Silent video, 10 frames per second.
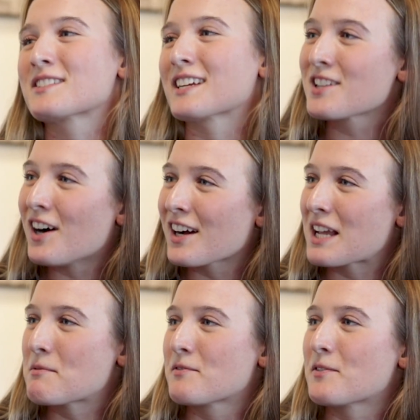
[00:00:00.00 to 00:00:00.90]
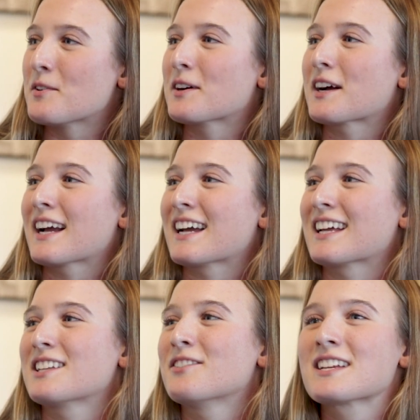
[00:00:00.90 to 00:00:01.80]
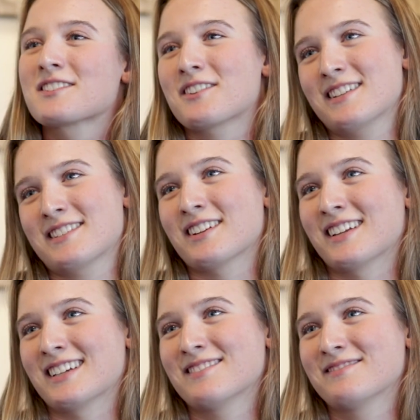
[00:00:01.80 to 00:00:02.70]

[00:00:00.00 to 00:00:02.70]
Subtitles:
just like talking before and you guys had already done it.